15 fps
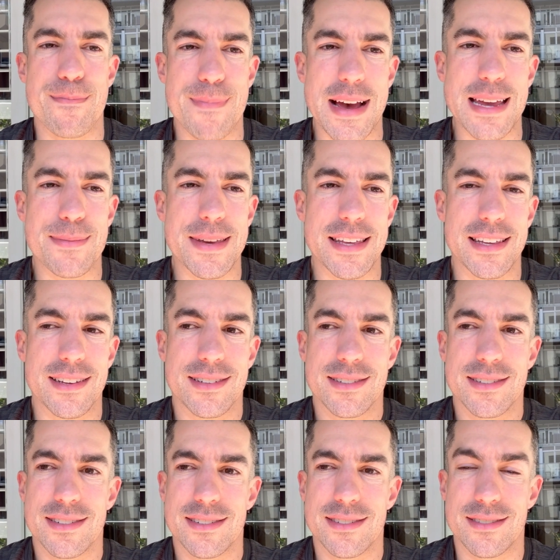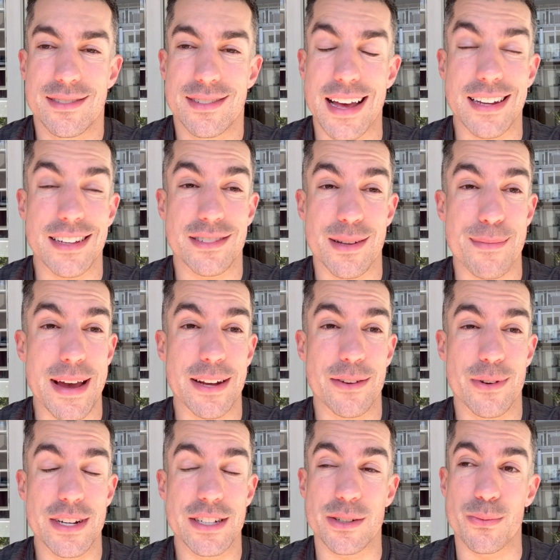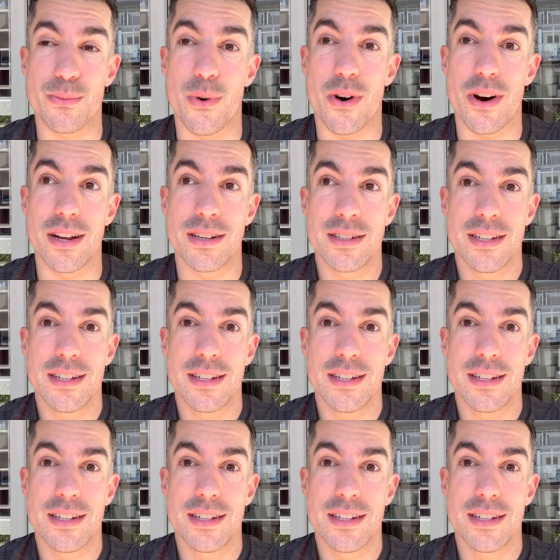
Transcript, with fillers: Maybe that is the main reason why